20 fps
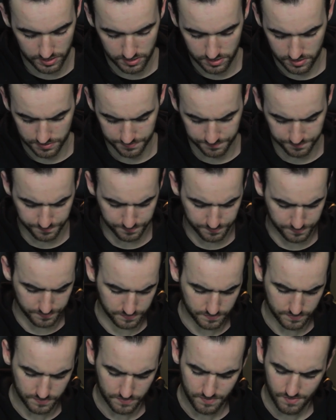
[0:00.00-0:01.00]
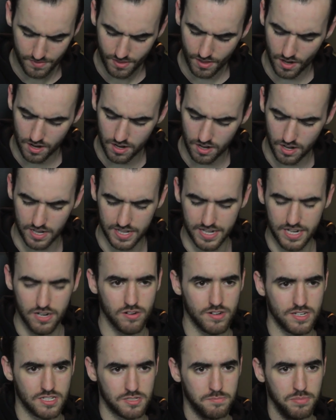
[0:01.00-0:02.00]
ones.
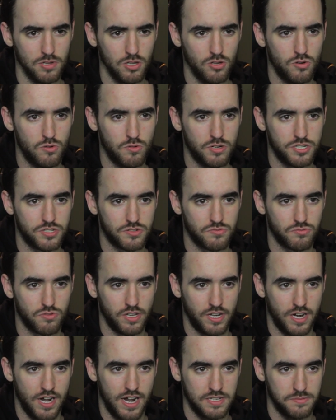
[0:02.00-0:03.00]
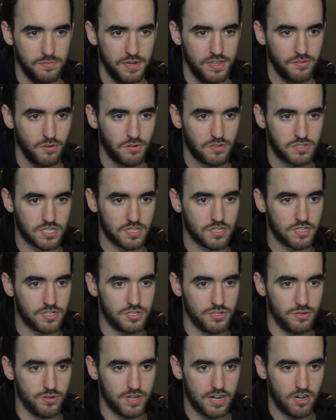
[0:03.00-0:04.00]
Here is blue, which is really nice. Might throw this in the
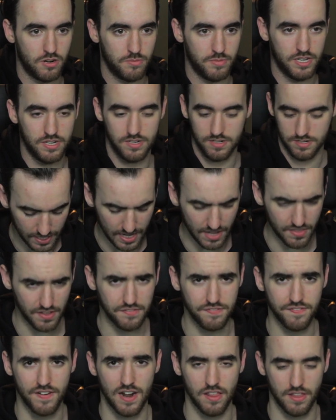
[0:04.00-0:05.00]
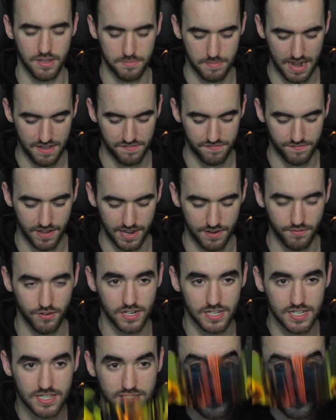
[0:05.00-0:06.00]
Duke helmet. And then finally, my favorite